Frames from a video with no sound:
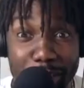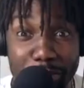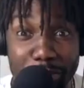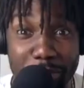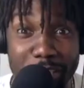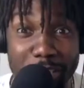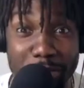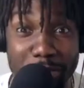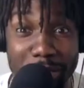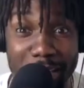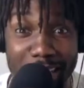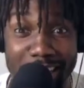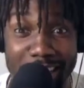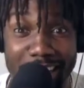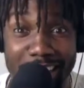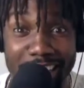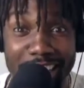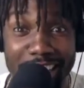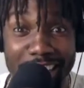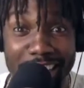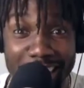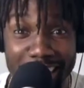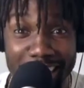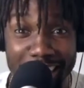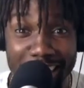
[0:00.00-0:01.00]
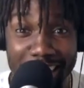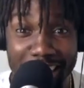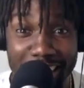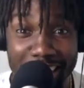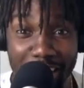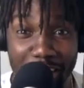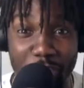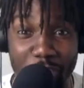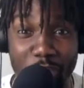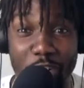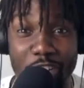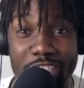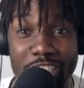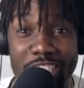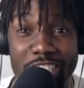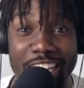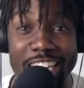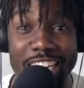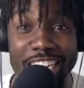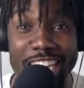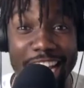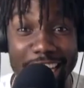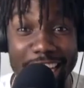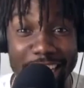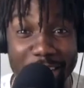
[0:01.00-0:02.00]
speak, lab across right. the
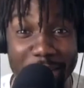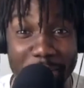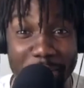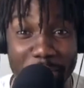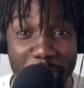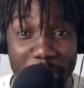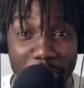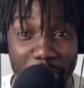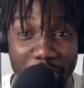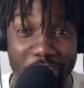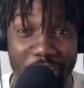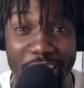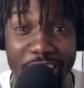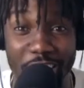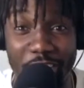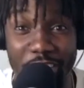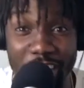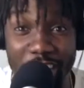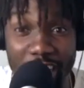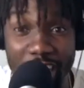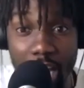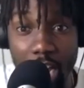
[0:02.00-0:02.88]
Canadian border, literally.